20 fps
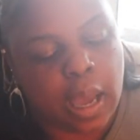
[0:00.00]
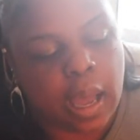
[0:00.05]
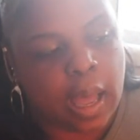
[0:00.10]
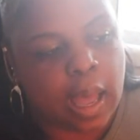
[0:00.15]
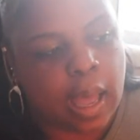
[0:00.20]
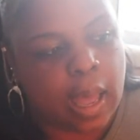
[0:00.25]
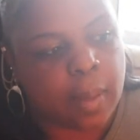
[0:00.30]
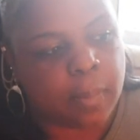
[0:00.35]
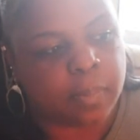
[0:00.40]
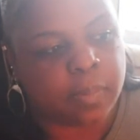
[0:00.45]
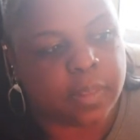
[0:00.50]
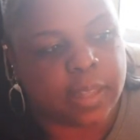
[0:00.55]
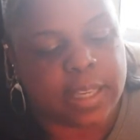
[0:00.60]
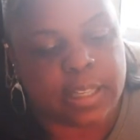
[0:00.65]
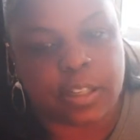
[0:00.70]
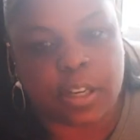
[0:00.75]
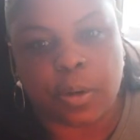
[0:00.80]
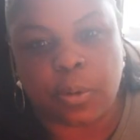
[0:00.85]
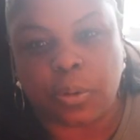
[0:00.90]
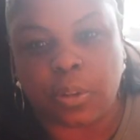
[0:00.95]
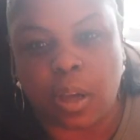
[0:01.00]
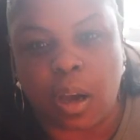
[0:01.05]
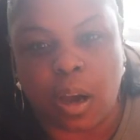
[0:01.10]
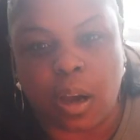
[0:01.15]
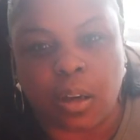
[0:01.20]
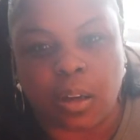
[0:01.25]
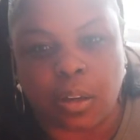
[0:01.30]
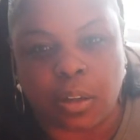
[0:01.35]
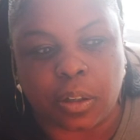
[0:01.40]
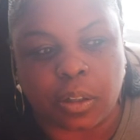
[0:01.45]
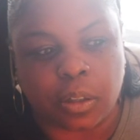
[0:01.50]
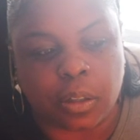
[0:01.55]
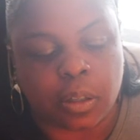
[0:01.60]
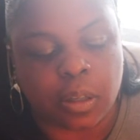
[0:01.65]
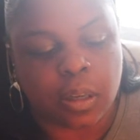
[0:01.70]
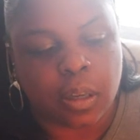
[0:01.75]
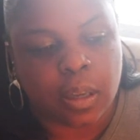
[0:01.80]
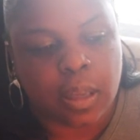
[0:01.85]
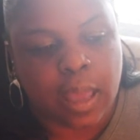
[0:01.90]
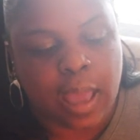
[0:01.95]
They no longer
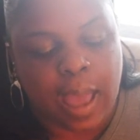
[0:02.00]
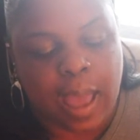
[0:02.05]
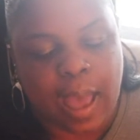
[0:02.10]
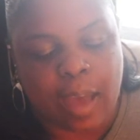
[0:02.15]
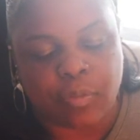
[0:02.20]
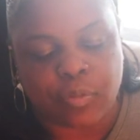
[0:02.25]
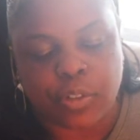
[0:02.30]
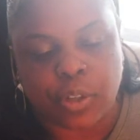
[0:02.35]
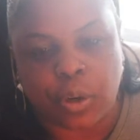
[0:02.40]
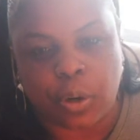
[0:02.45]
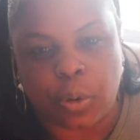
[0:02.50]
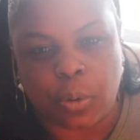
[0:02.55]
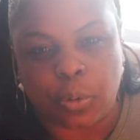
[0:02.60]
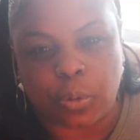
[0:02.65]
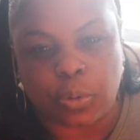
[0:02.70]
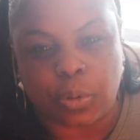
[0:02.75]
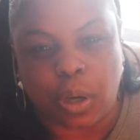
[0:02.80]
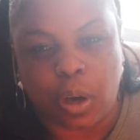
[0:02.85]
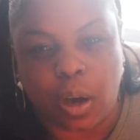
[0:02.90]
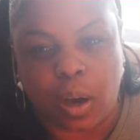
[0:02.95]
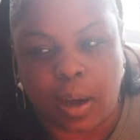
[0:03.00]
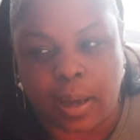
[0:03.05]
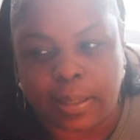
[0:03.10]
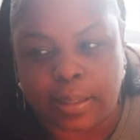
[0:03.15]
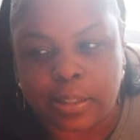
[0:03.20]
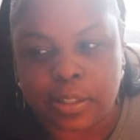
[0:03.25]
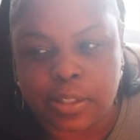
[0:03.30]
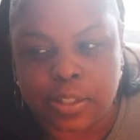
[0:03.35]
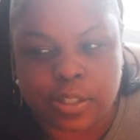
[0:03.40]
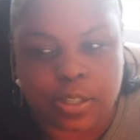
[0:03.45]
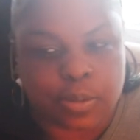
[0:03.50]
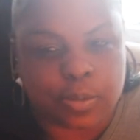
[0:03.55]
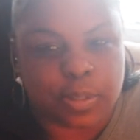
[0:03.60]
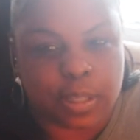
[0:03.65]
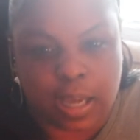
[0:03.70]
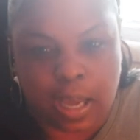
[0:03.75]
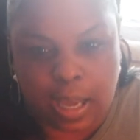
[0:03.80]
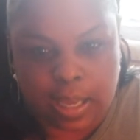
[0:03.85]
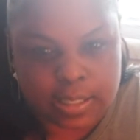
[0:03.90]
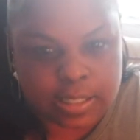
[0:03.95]
have to hold on to the
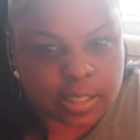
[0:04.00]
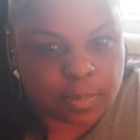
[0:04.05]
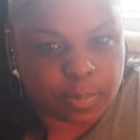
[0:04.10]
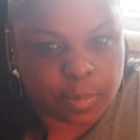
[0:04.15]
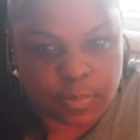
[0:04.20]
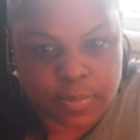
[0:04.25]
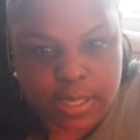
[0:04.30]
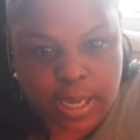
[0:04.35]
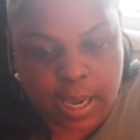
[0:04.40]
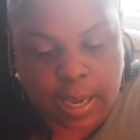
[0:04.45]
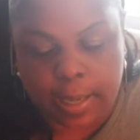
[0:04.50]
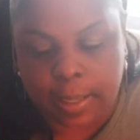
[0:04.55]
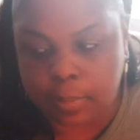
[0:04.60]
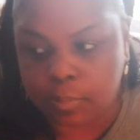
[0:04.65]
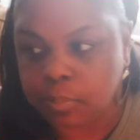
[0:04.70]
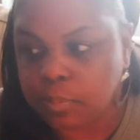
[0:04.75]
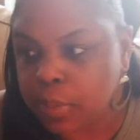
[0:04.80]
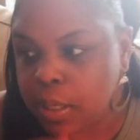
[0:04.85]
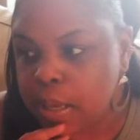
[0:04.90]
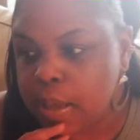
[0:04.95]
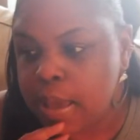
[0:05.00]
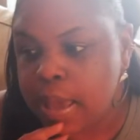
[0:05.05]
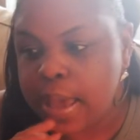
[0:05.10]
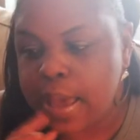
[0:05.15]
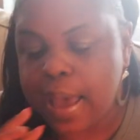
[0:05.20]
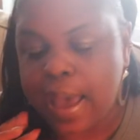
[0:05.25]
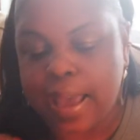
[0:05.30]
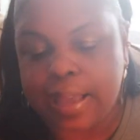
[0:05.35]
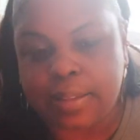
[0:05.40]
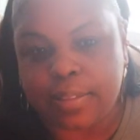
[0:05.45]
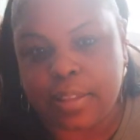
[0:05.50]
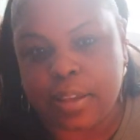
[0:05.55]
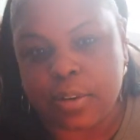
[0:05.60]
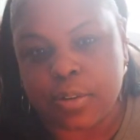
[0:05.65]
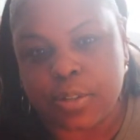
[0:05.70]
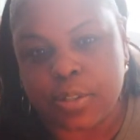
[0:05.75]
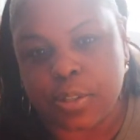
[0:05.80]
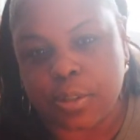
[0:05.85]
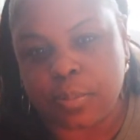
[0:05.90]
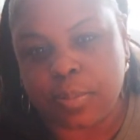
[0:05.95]
concept of time. And
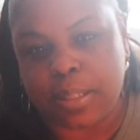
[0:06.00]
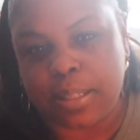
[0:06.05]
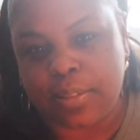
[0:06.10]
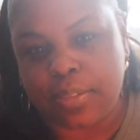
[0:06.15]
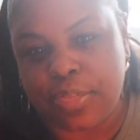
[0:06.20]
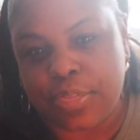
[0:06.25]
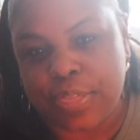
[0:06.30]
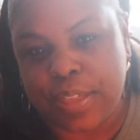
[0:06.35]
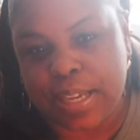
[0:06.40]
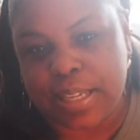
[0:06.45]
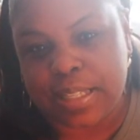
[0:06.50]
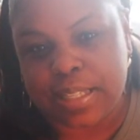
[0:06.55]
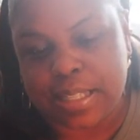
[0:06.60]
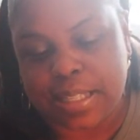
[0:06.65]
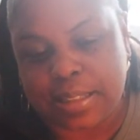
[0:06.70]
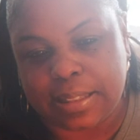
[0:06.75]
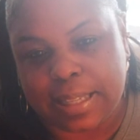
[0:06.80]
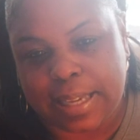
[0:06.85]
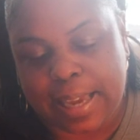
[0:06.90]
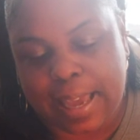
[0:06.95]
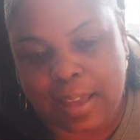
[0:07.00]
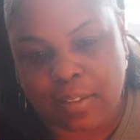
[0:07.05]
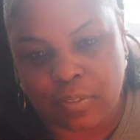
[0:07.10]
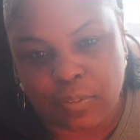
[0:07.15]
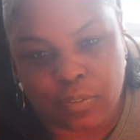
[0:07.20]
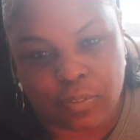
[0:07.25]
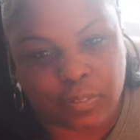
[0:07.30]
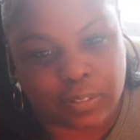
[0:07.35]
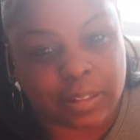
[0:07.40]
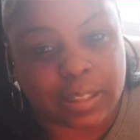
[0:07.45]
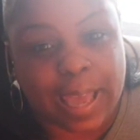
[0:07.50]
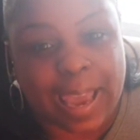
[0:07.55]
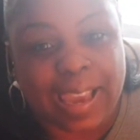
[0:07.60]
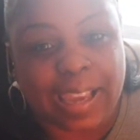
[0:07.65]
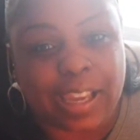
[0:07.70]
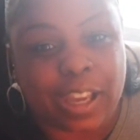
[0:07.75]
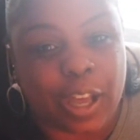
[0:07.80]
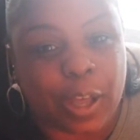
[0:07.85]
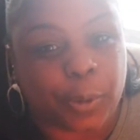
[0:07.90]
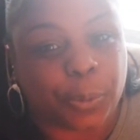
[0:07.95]
there's so many things that they have
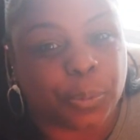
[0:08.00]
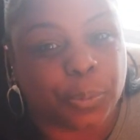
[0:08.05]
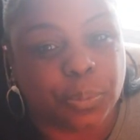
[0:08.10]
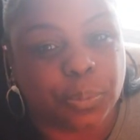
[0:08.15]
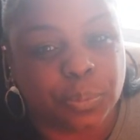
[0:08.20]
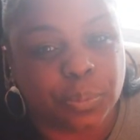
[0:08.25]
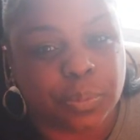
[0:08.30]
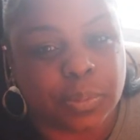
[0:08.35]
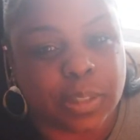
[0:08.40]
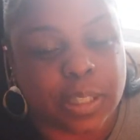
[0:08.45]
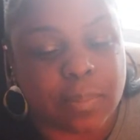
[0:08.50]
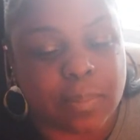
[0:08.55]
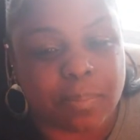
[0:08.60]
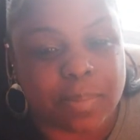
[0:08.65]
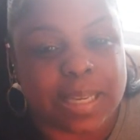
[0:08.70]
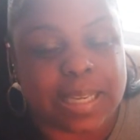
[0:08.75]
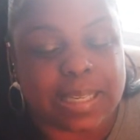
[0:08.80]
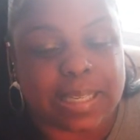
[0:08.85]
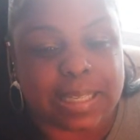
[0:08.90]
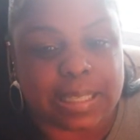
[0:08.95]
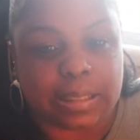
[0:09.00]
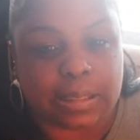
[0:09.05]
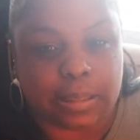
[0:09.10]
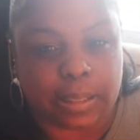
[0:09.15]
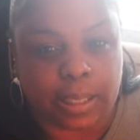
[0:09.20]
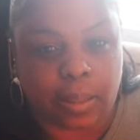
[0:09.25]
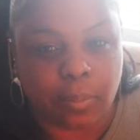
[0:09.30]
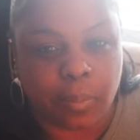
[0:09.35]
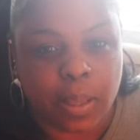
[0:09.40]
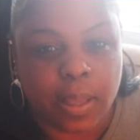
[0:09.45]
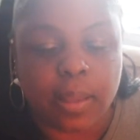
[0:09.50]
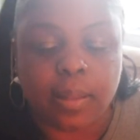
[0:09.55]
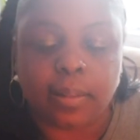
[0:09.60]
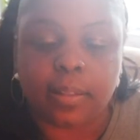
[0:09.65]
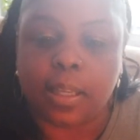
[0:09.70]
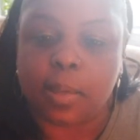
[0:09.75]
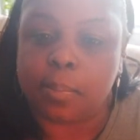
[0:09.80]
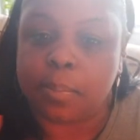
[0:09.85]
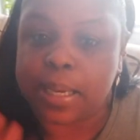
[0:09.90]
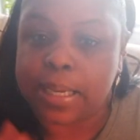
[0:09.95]
let go immediately.
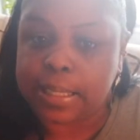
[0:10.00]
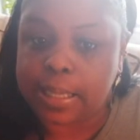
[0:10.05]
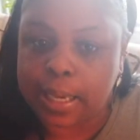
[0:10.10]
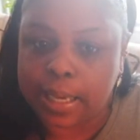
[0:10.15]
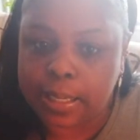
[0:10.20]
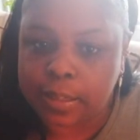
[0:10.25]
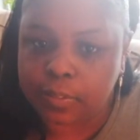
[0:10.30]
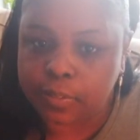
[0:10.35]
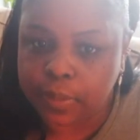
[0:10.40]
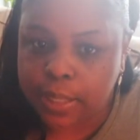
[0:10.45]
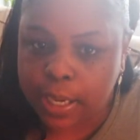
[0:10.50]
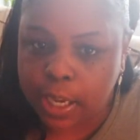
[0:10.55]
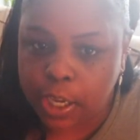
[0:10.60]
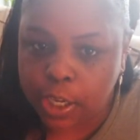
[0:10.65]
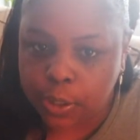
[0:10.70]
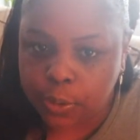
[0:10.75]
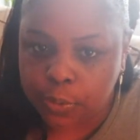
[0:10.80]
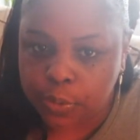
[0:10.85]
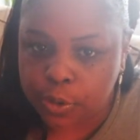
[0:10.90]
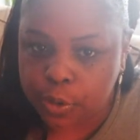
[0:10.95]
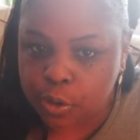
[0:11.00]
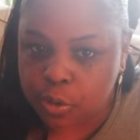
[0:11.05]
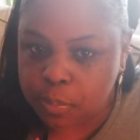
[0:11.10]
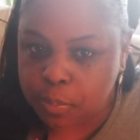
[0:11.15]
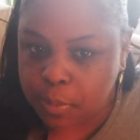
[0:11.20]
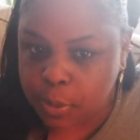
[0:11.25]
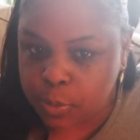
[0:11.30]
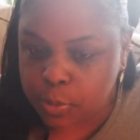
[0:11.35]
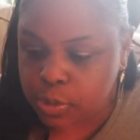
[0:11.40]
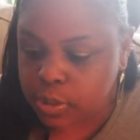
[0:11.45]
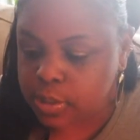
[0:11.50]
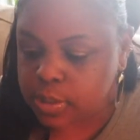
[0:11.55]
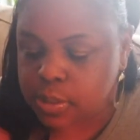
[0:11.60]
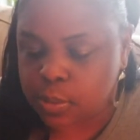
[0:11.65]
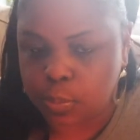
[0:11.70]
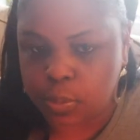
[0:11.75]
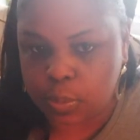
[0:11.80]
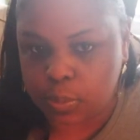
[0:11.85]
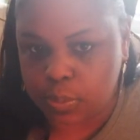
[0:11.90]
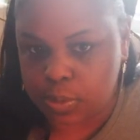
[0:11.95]
They may not have let go their emotions,
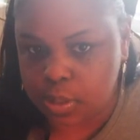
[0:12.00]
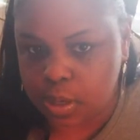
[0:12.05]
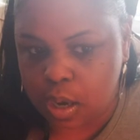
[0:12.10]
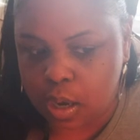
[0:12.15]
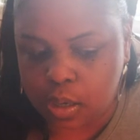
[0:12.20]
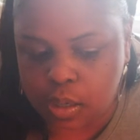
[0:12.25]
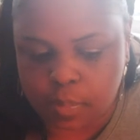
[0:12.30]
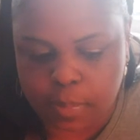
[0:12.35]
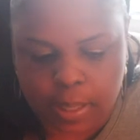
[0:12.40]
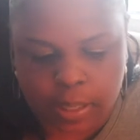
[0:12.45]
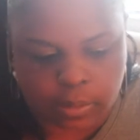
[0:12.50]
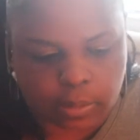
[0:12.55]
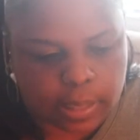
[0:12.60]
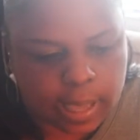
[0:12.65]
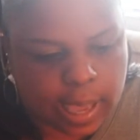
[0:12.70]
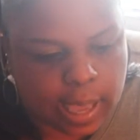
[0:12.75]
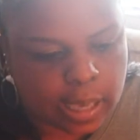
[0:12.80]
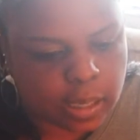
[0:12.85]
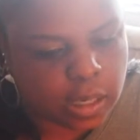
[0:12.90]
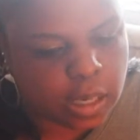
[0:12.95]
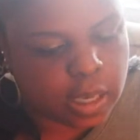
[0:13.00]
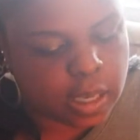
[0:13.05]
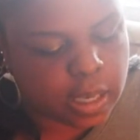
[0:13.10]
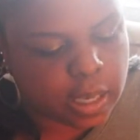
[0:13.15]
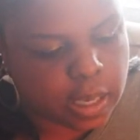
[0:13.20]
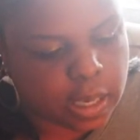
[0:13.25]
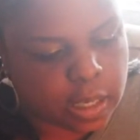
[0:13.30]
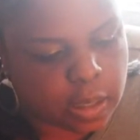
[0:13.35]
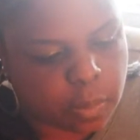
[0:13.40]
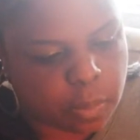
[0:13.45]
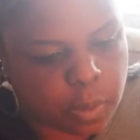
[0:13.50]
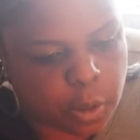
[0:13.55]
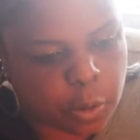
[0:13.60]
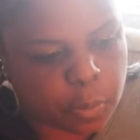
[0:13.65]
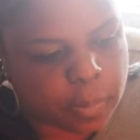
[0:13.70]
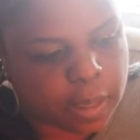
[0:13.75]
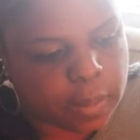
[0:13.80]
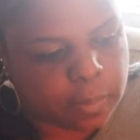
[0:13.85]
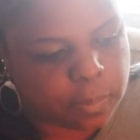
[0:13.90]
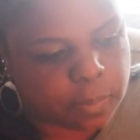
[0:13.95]
and we will talk about that in a
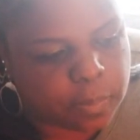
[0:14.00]
moment.